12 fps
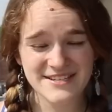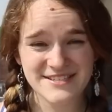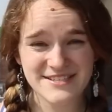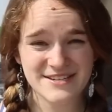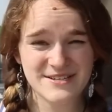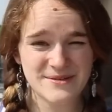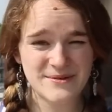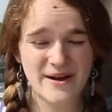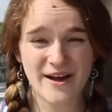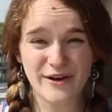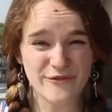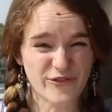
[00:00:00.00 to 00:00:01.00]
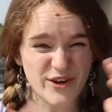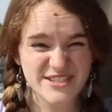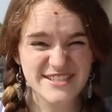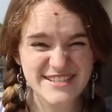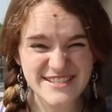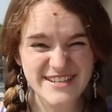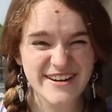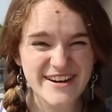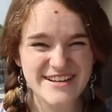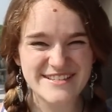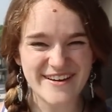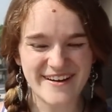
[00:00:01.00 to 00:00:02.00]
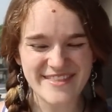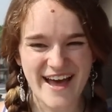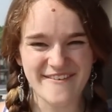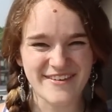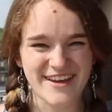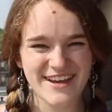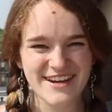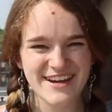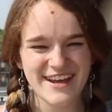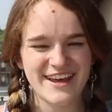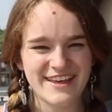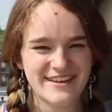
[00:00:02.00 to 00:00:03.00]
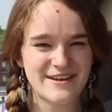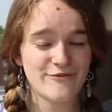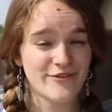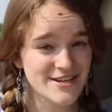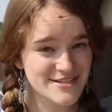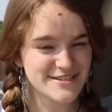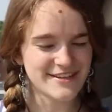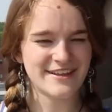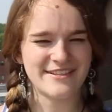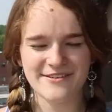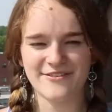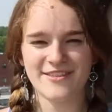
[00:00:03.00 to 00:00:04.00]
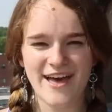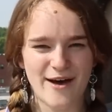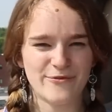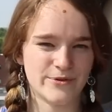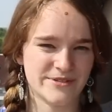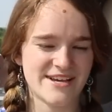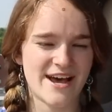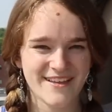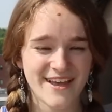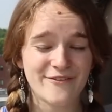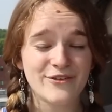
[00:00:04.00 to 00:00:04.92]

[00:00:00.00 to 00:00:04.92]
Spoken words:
is to do a conversion series on that van and eventually live in that full time.